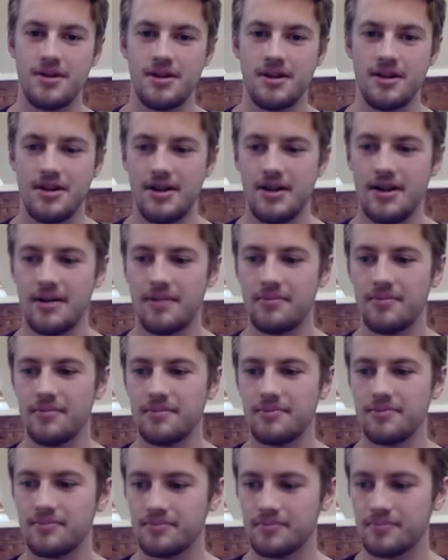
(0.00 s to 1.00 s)

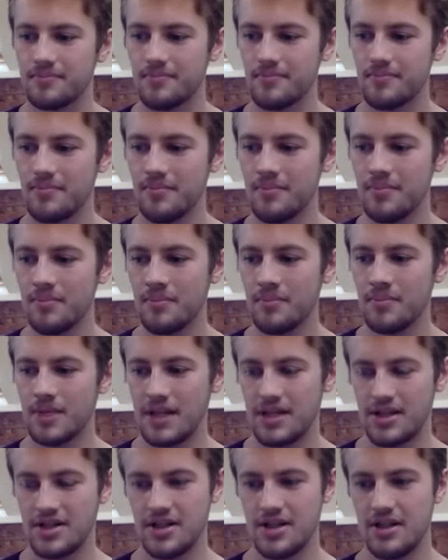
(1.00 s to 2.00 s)
but
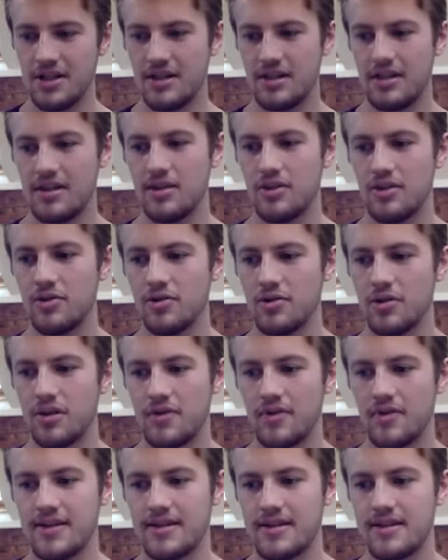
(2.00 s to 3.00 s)
actually your
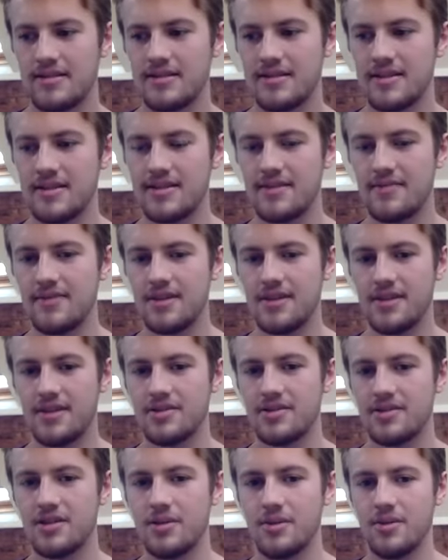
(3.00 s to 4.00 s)
kind of identities have nothing
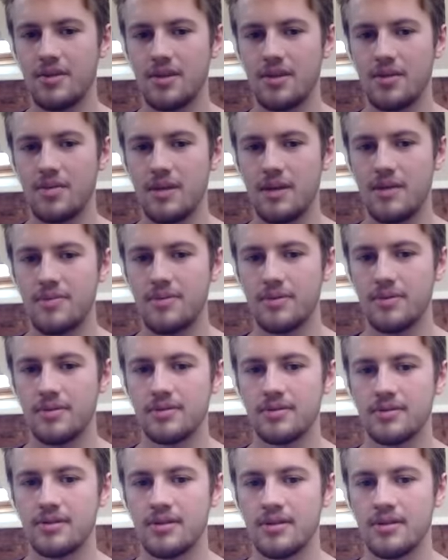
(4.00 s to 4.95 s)
to do with other people,